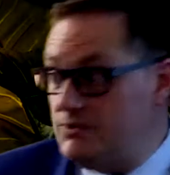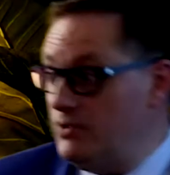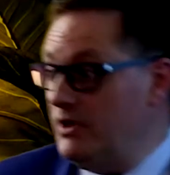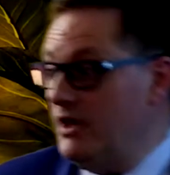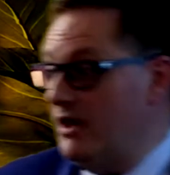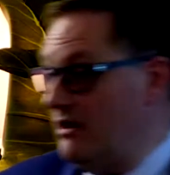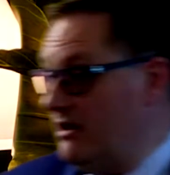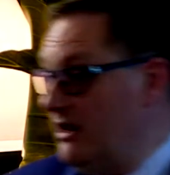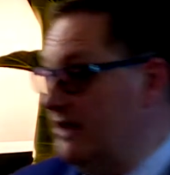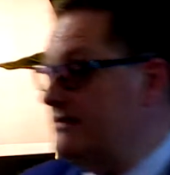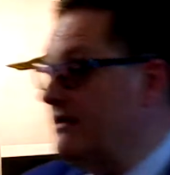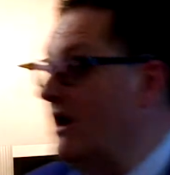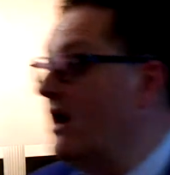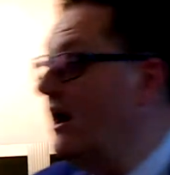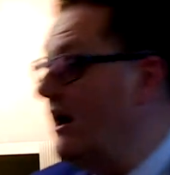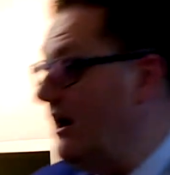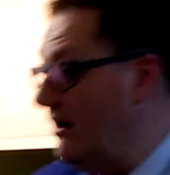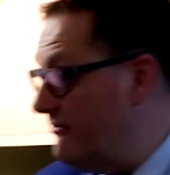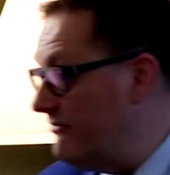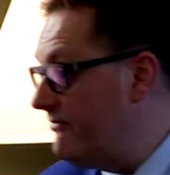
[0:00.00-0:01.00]
we are at the
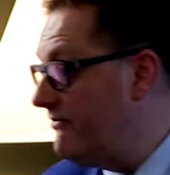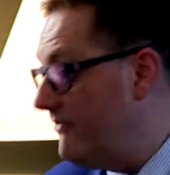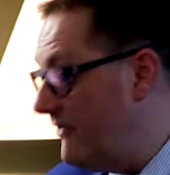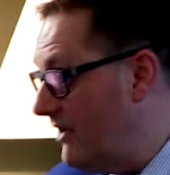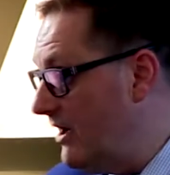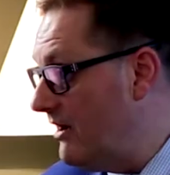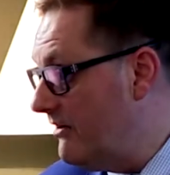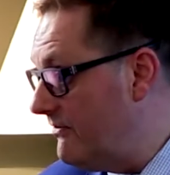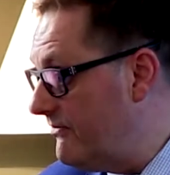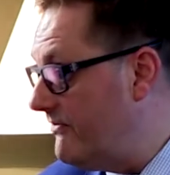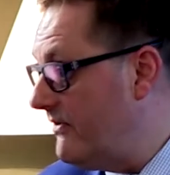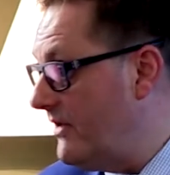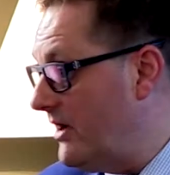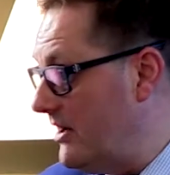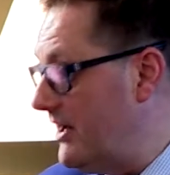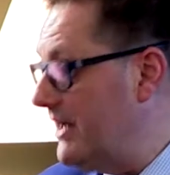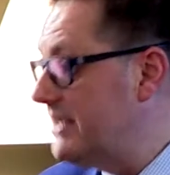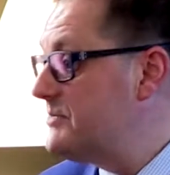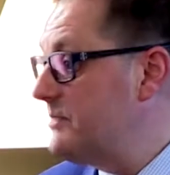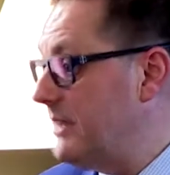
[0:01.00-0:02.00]
half of
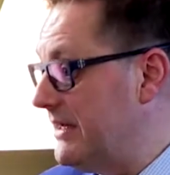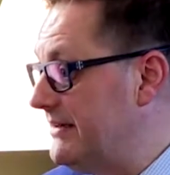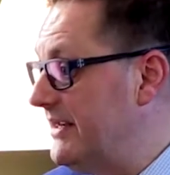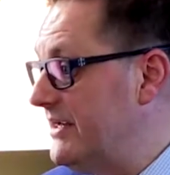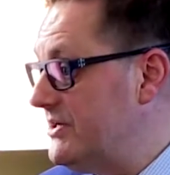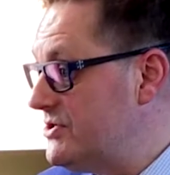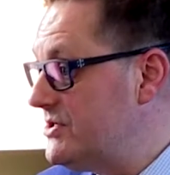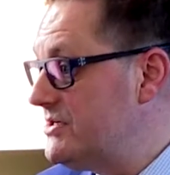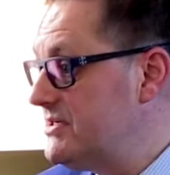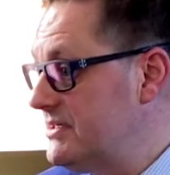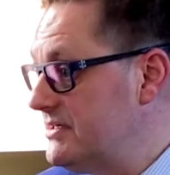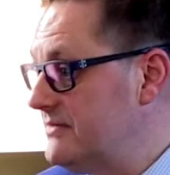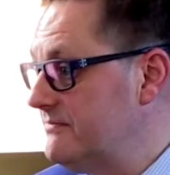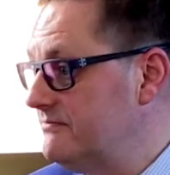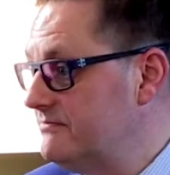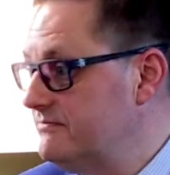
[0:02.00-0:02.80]
our expectations.